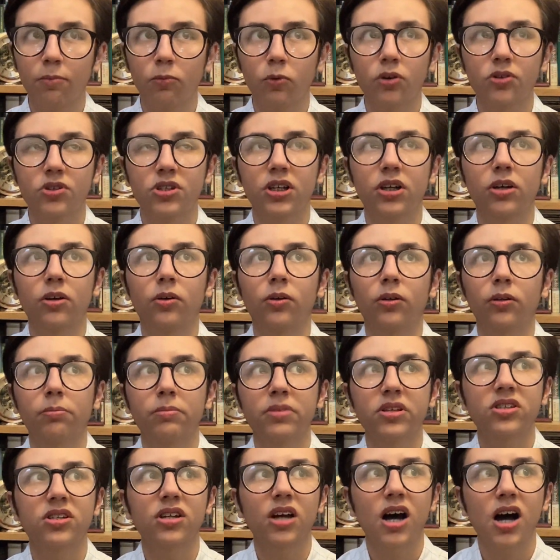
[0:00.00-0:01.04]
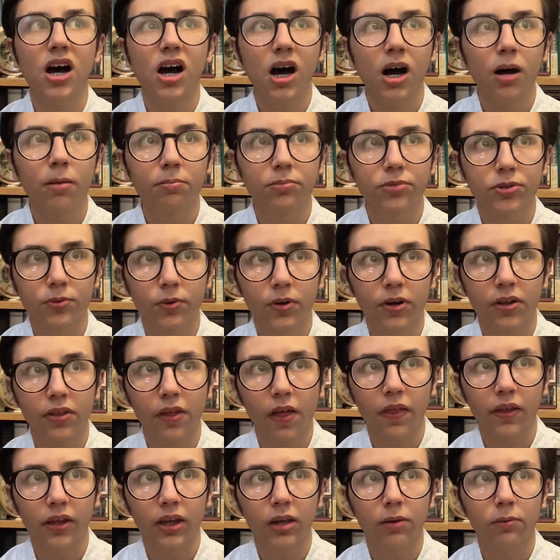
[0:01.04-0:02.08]
What's he called? Mr. Harmsworth, I
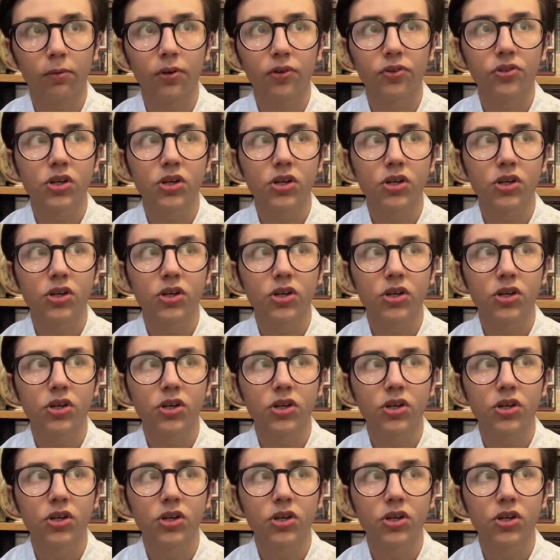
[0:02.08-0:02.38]
think he was.